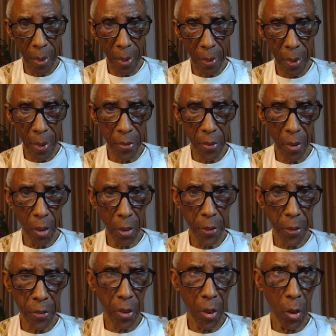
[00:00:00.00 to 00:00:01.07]
They say, oh, the
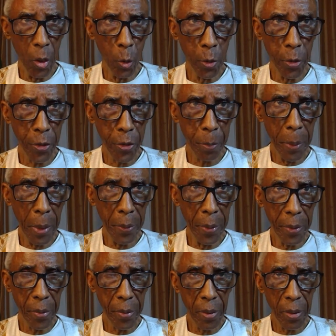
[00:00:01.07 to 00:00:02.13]
soul, the
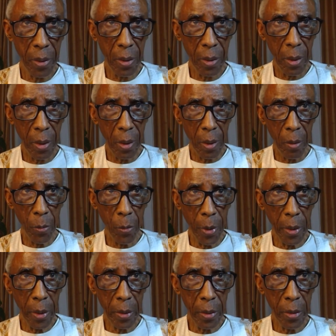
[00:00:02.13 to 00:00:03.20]
spirit.
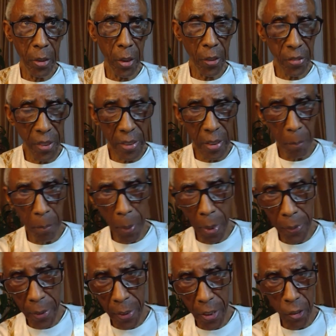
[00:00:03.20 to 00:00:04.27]
Well, just like the
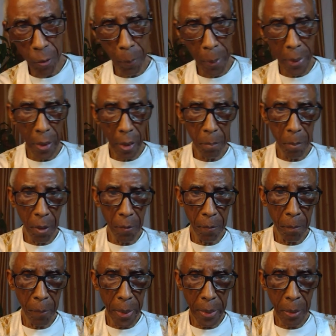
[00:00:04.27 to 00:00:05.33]
body is made up of
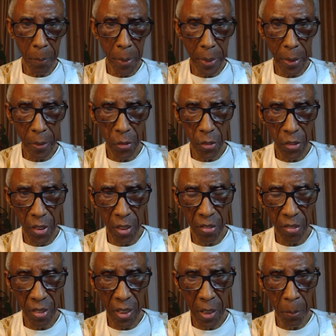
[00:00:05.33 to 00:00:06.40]
many, many
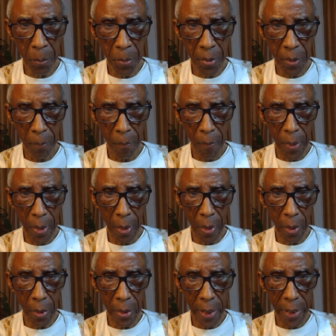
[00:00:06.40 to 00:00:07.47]
systems,
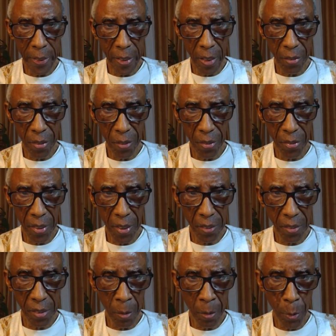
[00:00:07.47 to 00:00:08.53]
you know, digestive
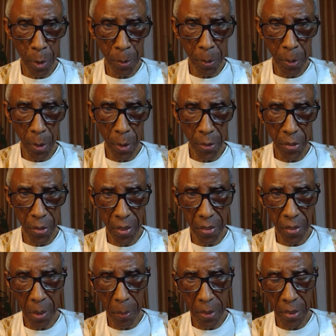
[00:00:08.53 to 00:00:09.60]
system, respiratory
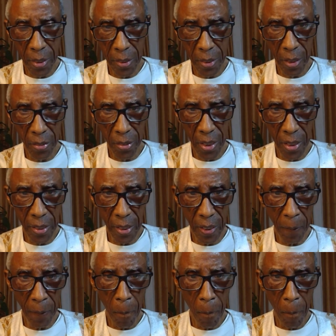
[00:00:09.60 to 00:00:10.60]
system, etc., etc.,